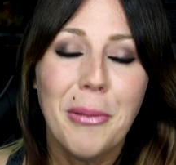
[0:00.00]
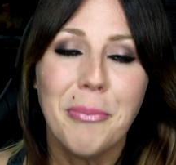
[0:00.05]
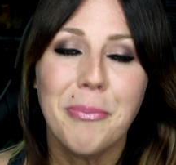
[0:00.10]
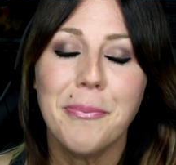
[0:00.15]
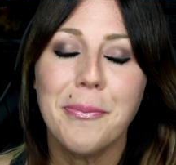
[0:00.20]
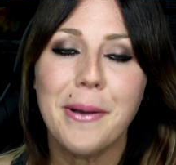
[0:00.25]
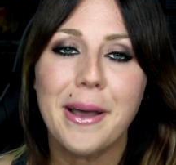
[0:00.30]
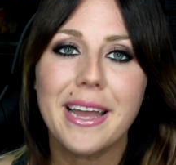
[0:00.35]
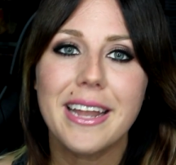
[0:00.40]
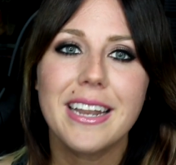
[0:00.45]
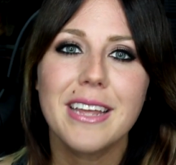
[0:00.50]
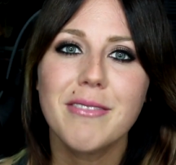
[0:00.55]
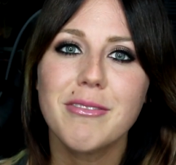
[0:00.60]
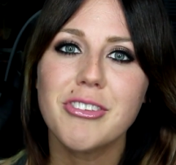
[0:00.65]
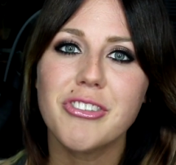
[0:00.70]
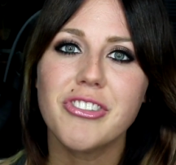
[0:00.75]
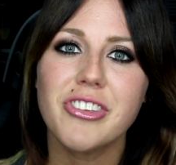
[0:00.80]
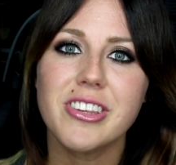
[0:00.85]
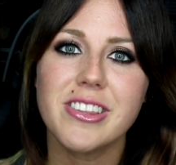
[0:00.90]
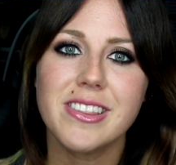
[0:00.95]
But it
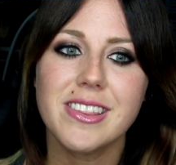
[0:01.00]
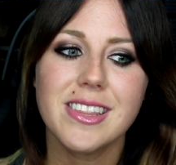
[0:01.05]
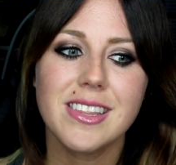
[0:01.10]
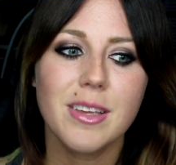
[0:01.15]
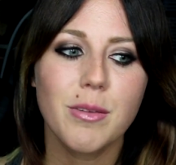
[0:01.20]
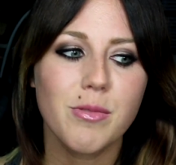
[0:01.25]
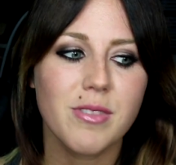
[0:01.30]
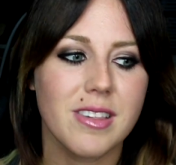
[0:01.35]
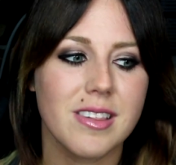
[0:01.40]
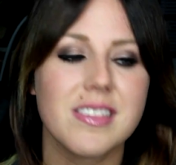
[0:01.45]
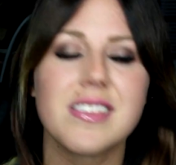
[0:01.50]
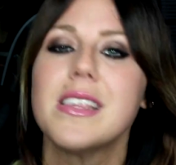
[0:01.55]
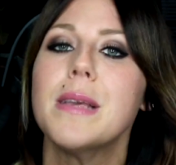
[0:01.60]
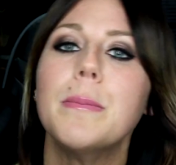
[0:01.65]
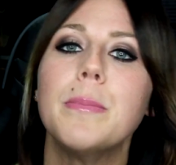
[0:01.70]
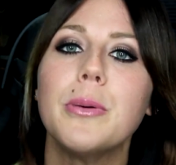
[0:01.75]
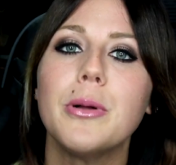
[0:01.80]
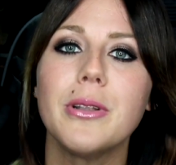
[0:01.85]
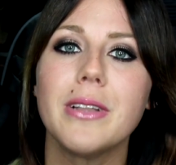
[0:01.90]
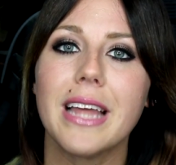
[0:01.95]
was a
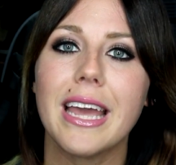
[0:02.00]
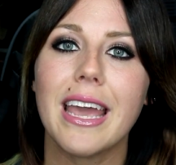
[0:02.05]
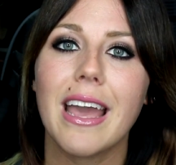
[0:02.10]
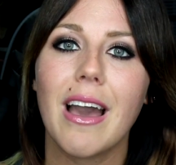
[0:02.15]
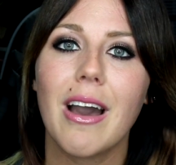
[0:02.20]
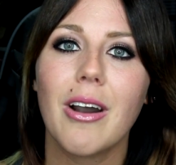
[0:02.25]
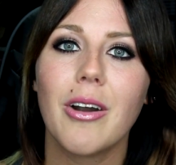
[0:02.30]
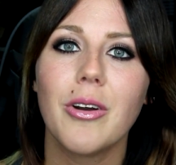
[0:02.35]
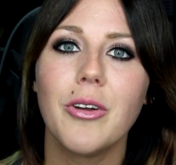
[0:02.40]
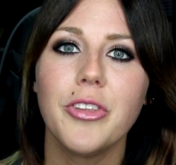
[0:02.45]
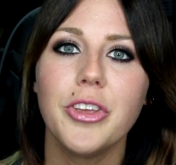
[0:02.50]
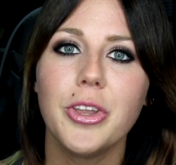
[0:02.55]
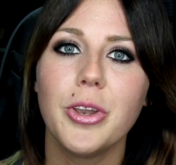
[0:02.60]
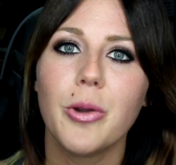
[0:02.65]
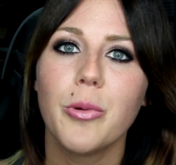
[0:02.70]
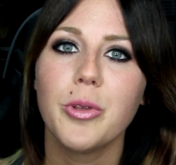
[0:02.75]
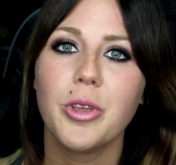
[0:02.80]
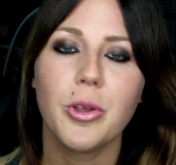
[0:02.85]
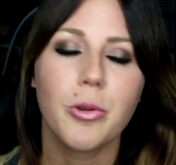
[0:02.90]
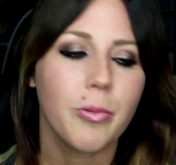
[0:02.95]
simple layout. You
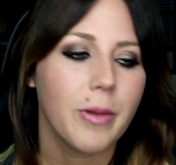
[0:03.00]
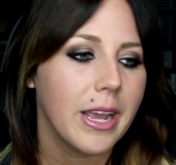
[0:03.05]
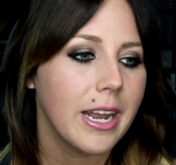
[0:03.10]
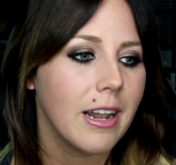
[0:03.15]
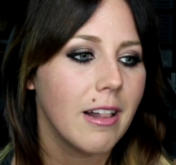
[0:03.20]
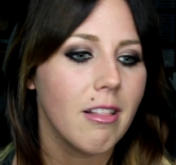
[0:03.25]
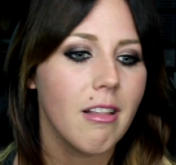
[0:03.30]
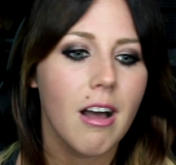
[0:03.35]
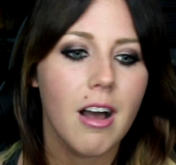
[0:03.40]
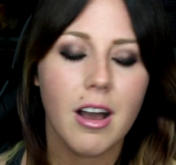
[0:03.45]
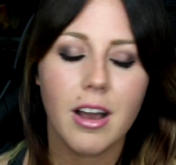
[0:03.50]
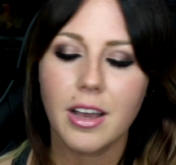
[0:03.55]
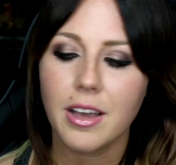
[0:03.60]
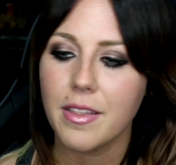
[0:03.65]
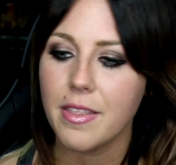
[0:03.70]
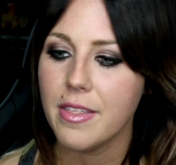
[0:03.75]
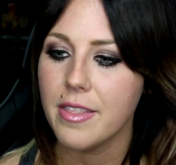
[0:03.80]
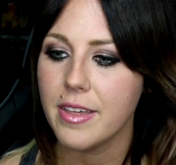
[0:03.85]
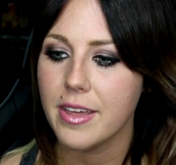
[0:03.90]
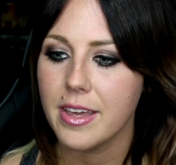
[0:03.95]
know, when you ran along
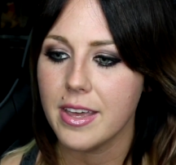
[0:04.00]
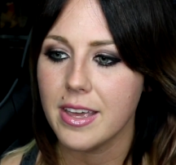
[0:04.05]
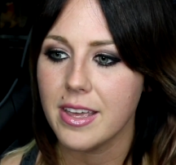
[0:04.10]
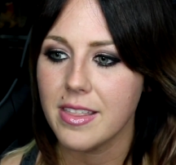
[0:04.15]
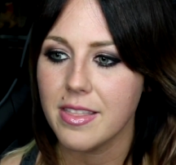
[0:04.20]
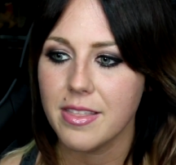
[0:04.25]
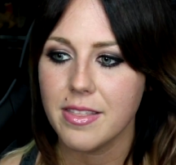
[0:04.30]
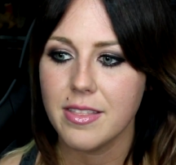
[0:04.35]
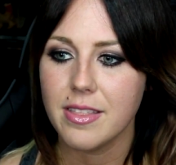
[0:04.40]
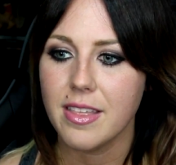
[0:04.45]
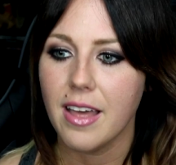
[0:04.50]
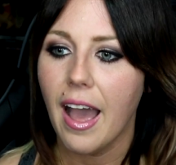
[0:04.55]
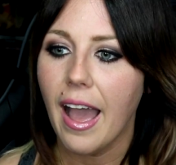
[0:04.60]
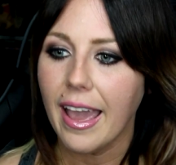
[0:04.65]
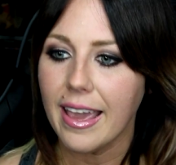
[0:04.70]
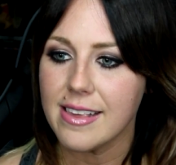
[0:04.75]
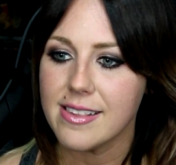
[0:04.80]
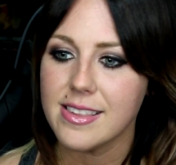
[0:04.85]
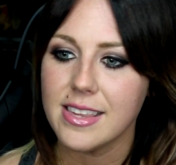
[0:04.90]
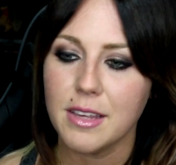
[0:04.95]
the
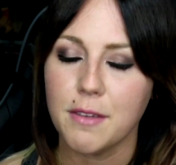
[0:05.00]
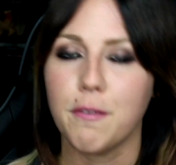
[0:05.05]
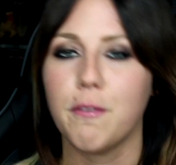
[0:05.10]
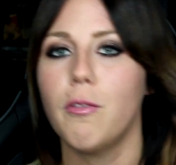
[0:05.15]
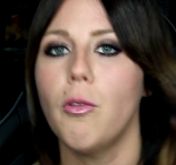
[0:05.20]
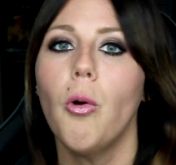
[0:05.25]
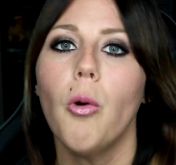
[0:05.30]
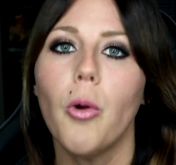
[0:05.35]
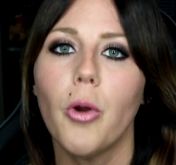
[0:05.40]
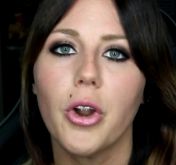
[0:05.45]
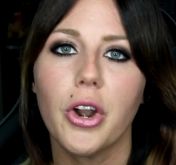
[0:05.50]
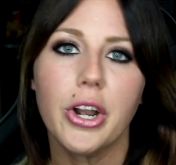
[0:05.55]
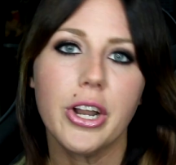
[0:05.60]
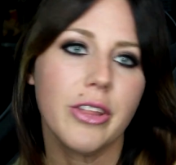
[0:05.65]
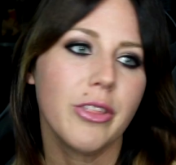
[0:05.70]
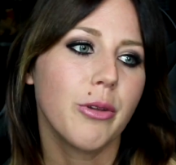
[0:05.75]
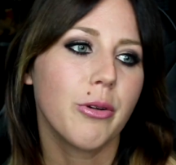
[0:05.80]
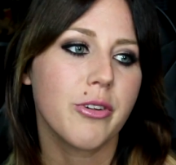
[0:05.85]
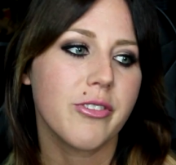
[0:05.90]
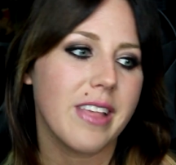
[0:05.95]
icy floor,
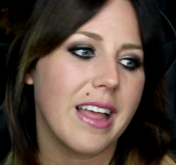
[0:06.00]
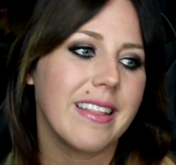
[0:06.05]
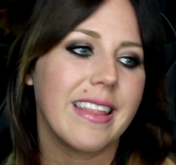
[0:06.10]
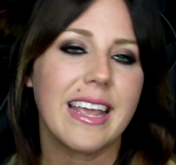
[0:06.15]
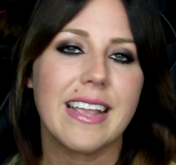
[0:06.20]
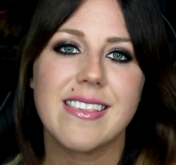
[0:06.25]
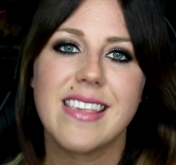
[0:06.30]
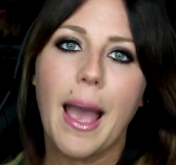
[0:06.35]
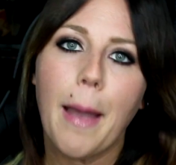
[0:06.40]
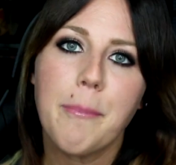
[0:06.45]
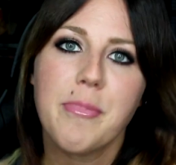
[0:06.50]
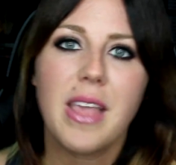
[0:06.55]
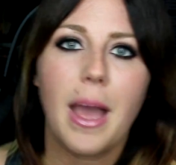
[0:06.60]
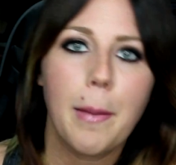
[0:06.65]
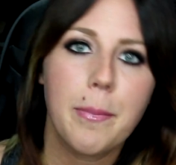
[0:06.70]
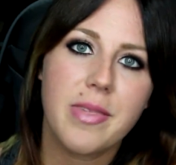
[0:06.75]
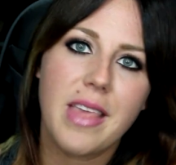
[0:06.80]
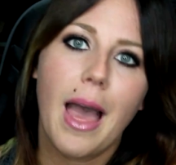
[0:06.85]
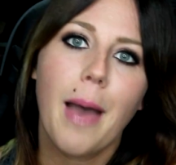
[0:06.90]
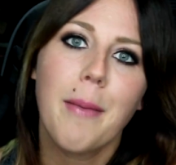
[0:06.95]
there was that like tap,
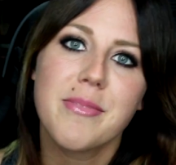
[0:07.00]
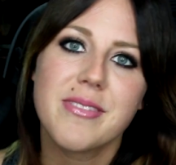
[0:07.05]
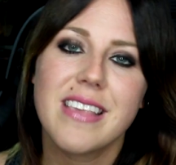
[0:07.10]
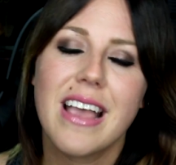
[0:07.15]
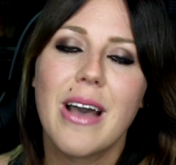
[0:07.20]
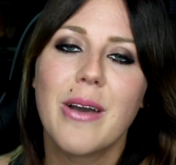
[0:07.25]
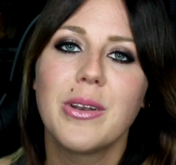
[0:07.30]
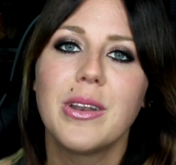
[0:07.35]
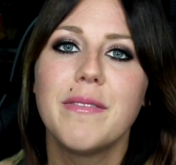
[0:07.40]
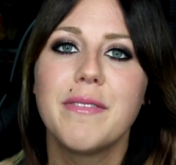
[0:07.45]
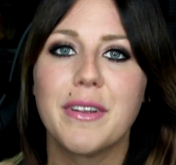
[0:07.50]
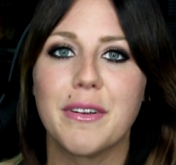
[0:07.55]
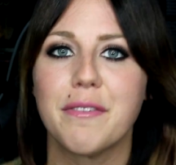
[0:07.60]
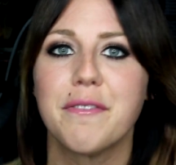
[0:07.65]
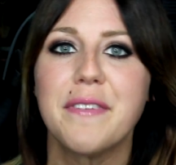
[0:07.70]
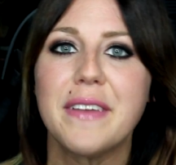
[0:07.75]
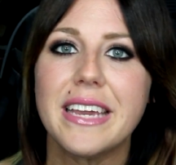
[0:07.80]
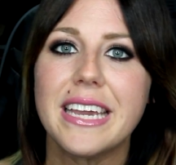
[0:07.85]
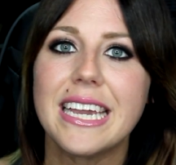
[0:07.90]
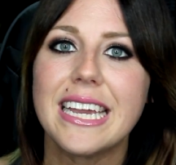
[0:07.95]
tap, tap sound of your
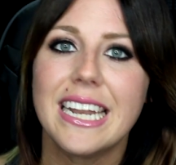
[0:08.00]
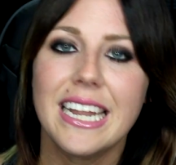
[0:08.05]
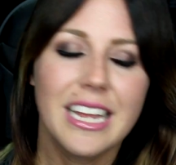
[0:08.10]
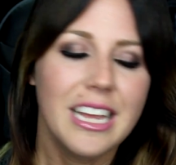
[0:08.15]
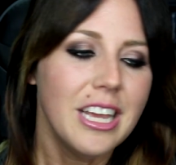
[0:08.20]
feet.